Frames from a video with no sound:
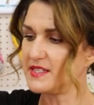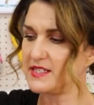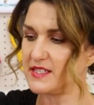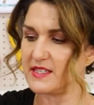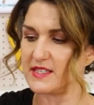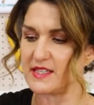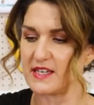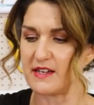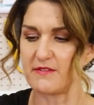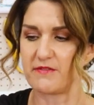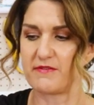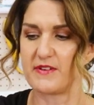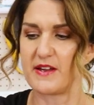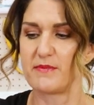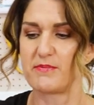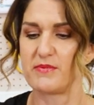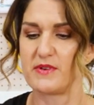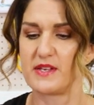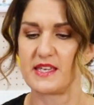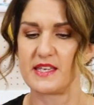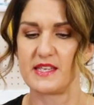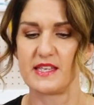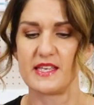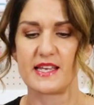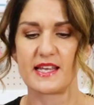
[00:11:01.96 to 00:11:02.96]
do that
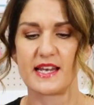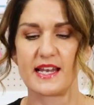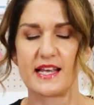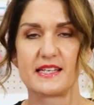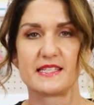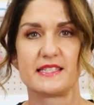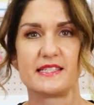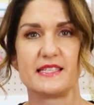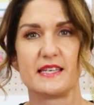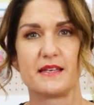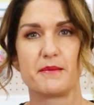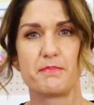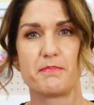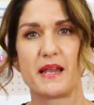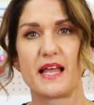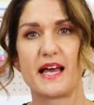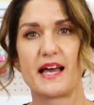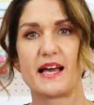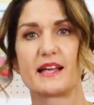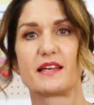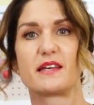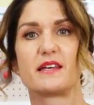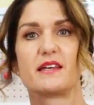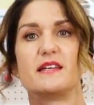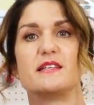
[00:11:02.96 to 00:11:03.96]
fabric in your classic
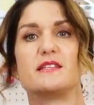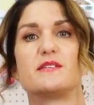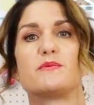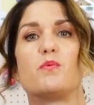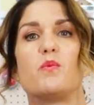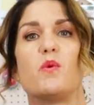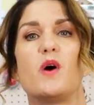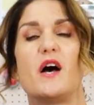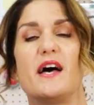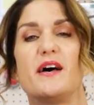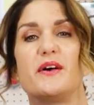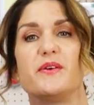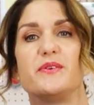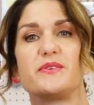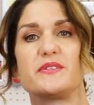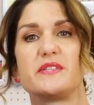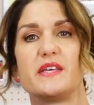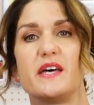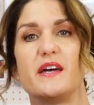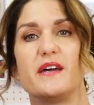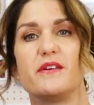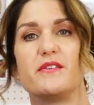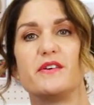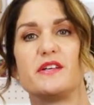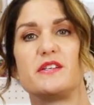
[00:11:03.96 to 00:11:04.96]
black as well.
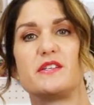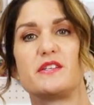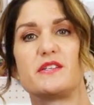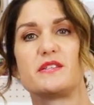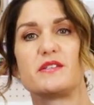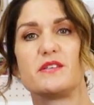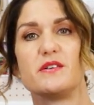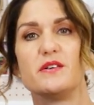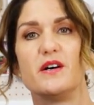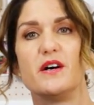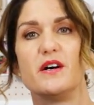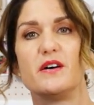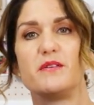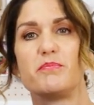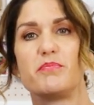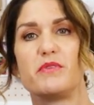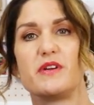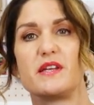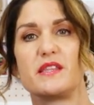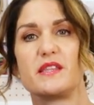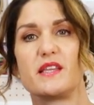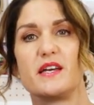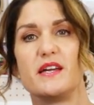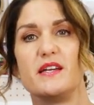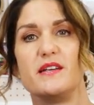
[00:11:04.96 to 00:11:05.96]
So I just thought I'd
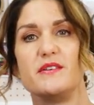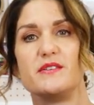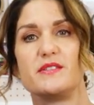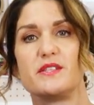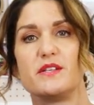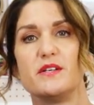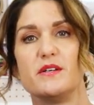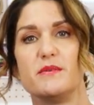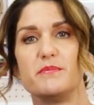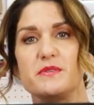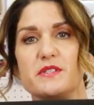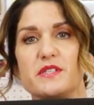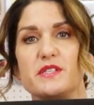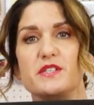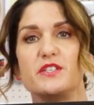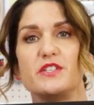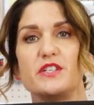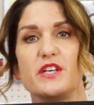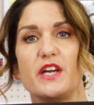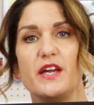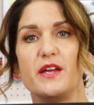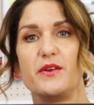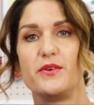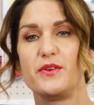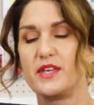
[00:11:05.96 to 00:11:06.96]
bring those up to
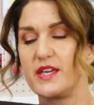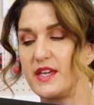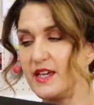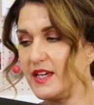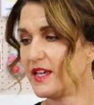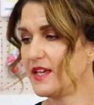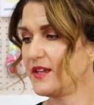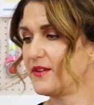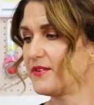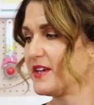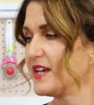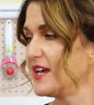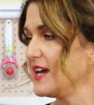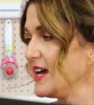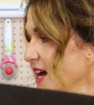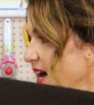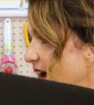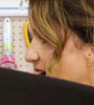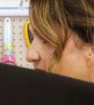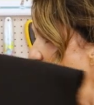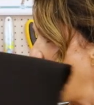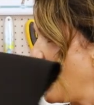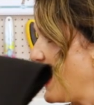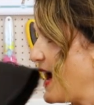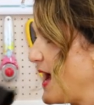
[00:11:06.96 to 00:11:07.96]
show you.
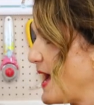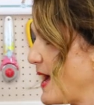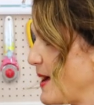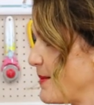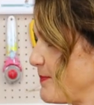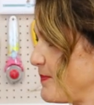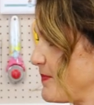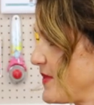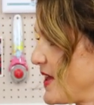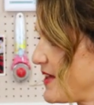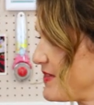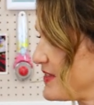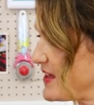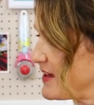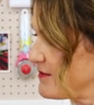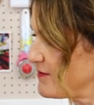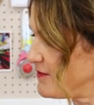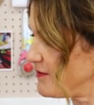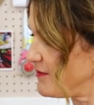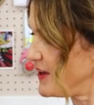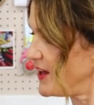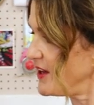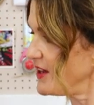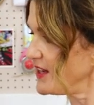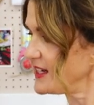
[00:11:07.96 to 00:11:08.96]
Um, and then
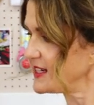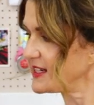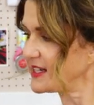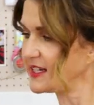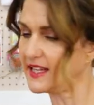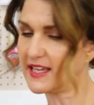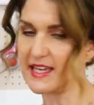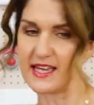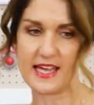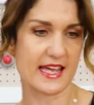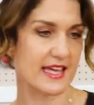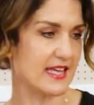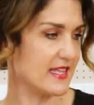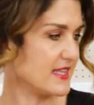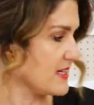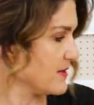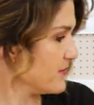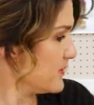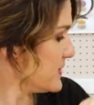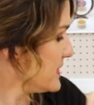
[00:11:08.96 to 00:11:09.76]
finally, there